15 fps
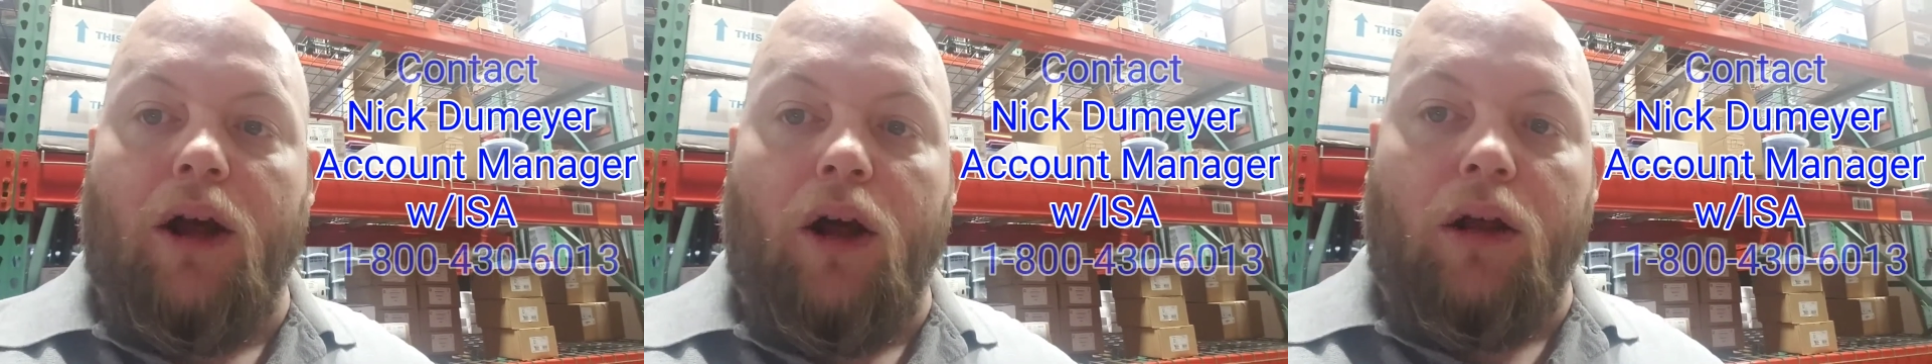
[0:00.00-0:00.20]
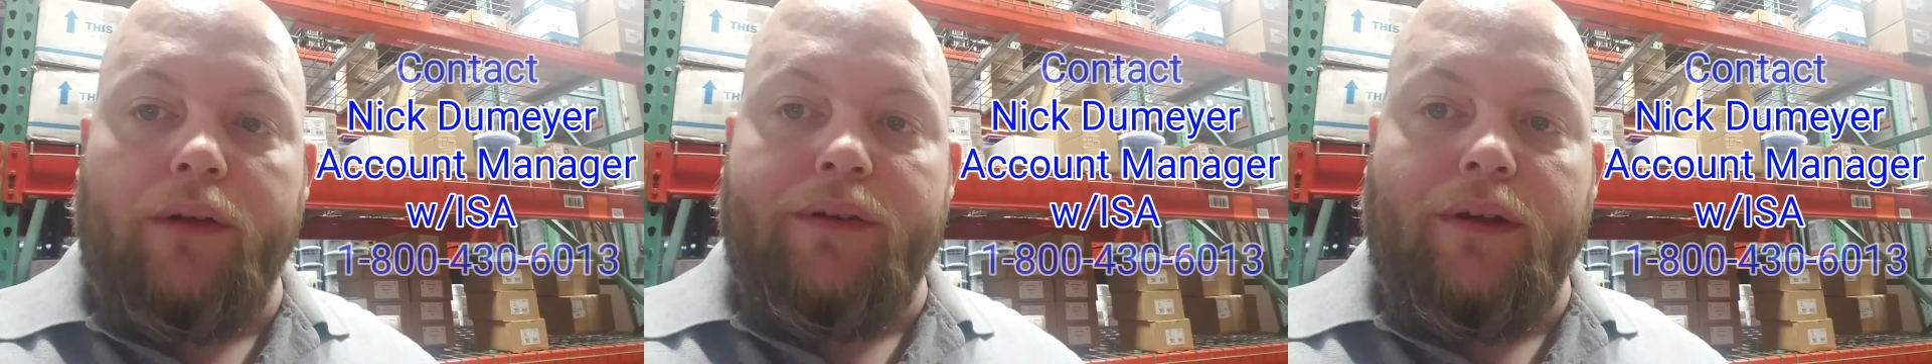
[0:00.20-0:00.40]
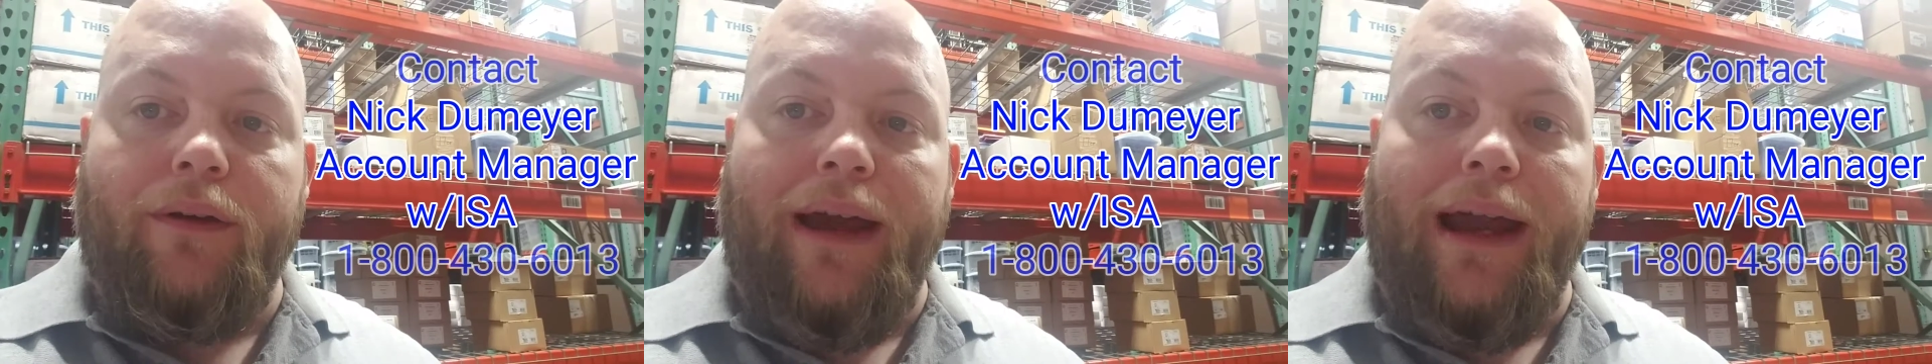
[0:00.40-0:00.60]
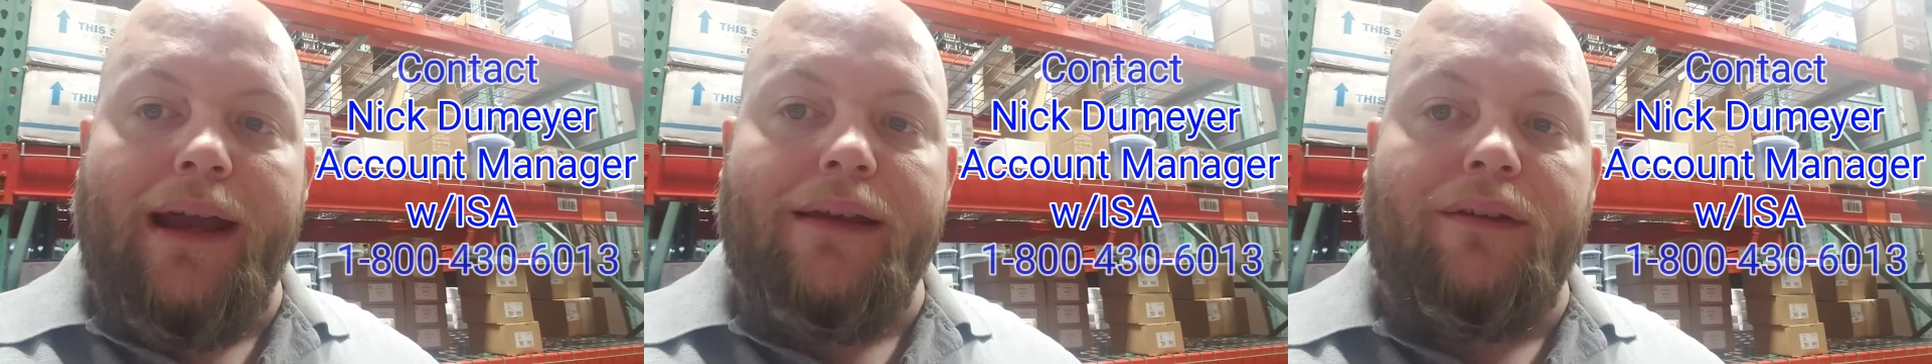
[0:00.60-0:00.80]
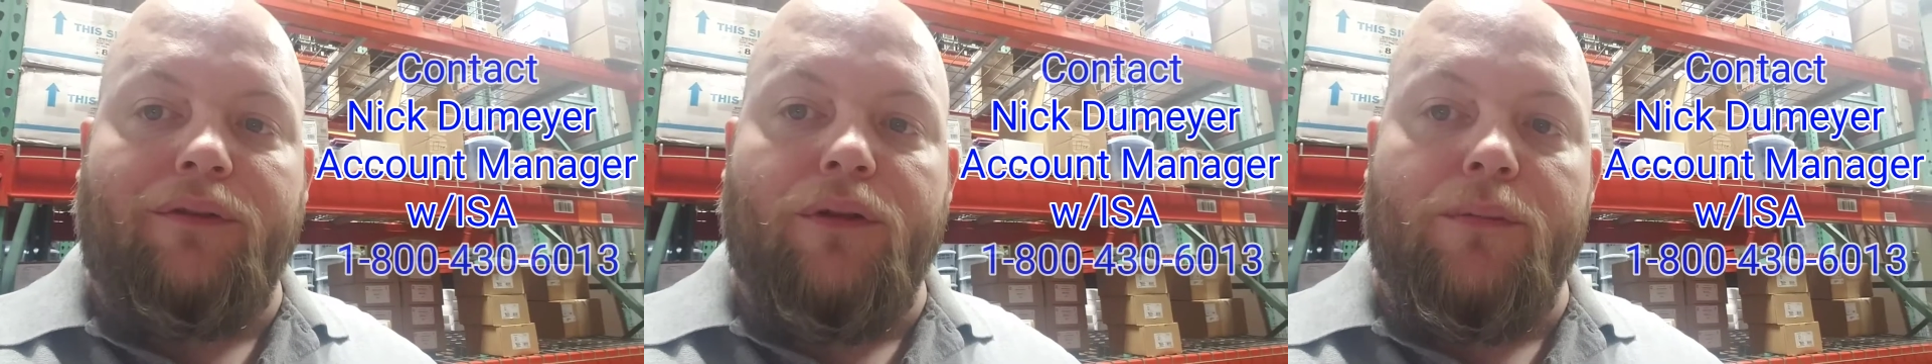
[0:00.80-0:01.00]
also
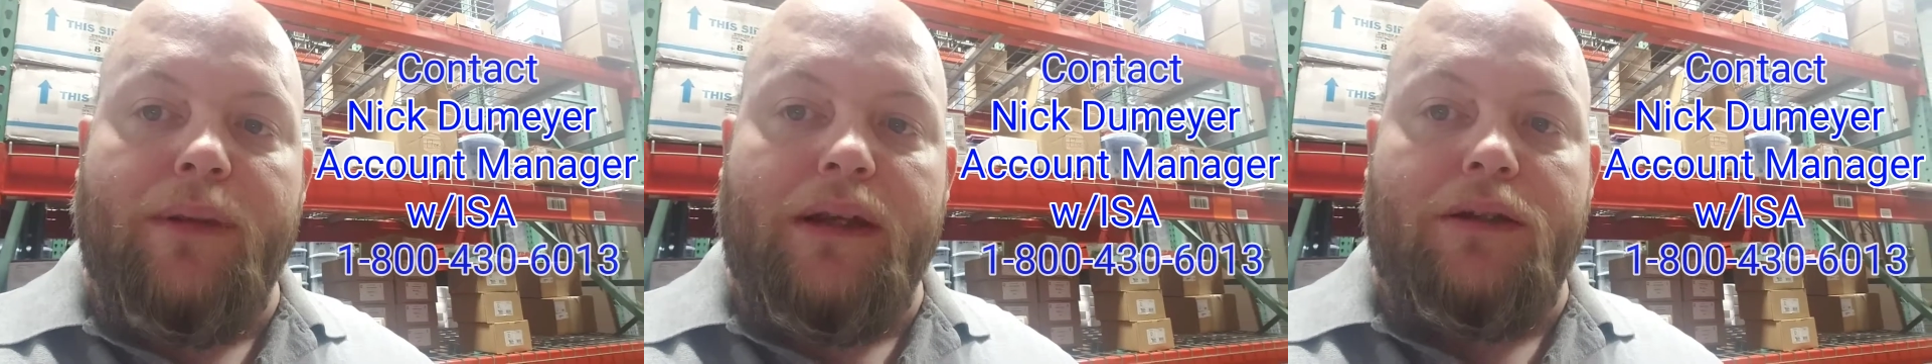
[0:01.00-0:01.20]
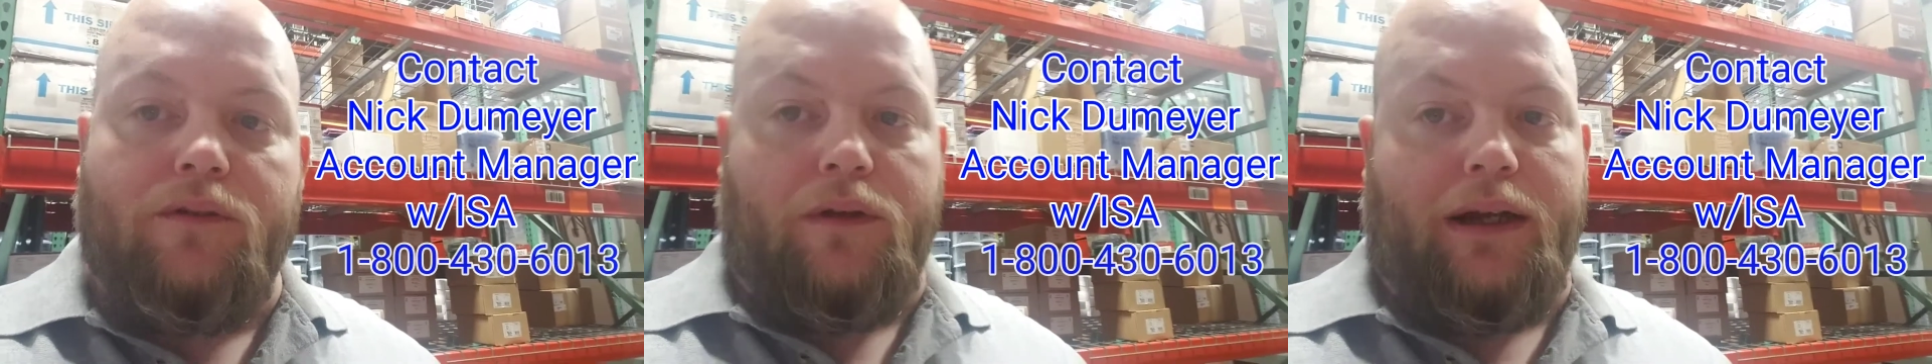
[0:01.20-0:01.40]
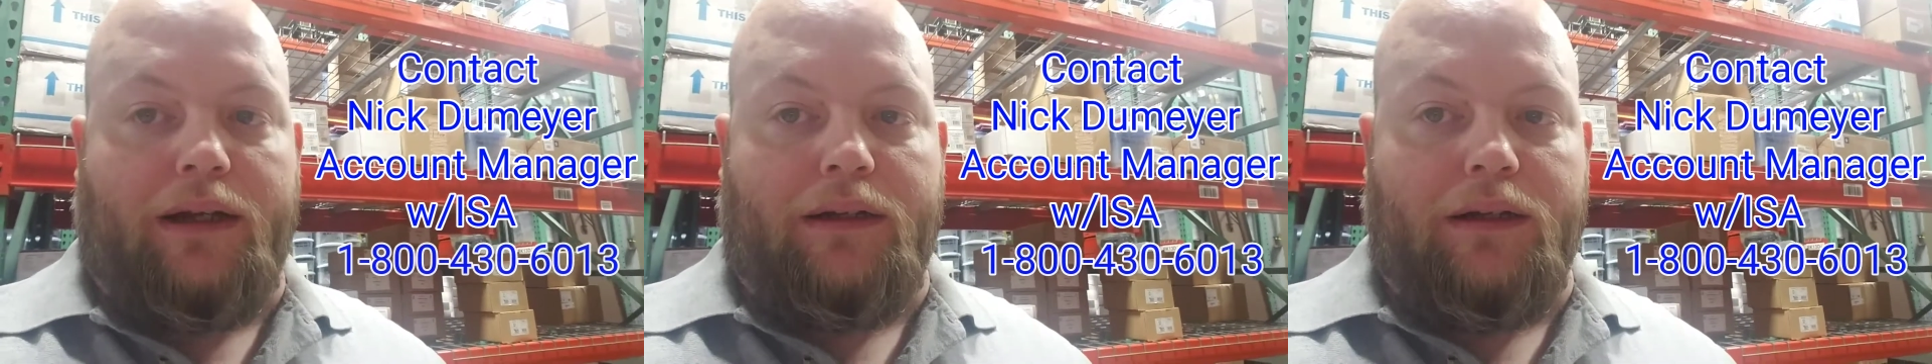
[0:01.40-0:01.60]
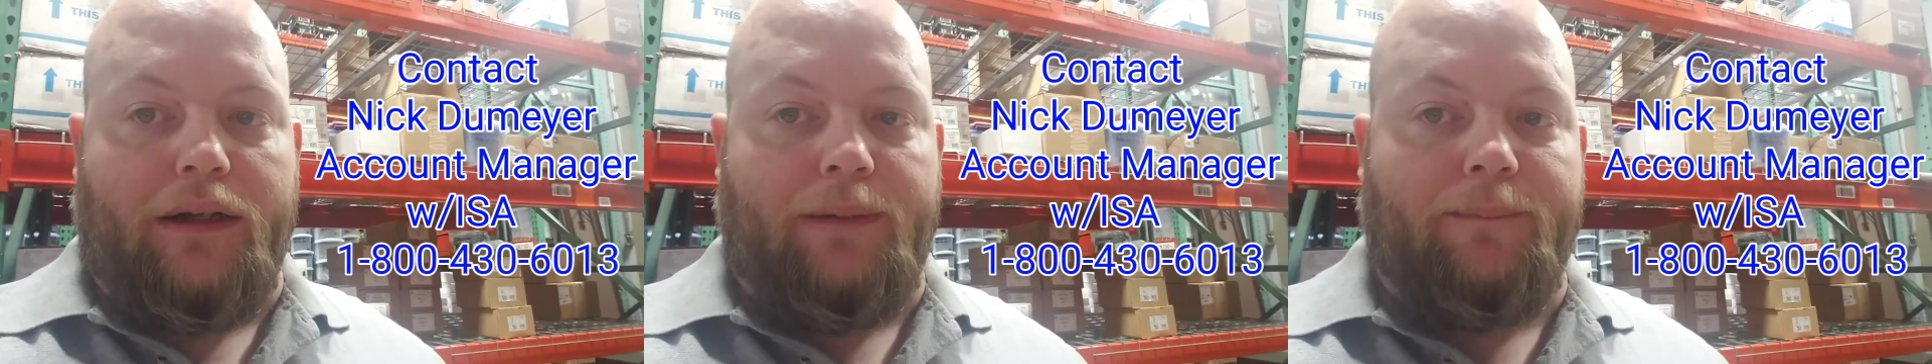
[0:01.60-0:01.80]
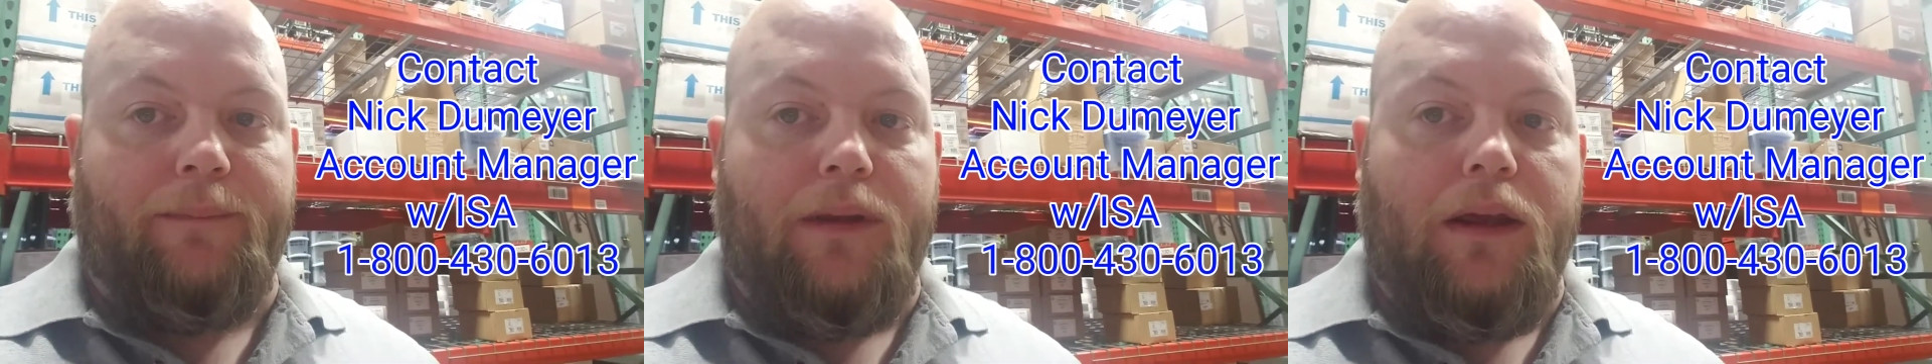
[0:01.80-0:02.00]
ask for me directly.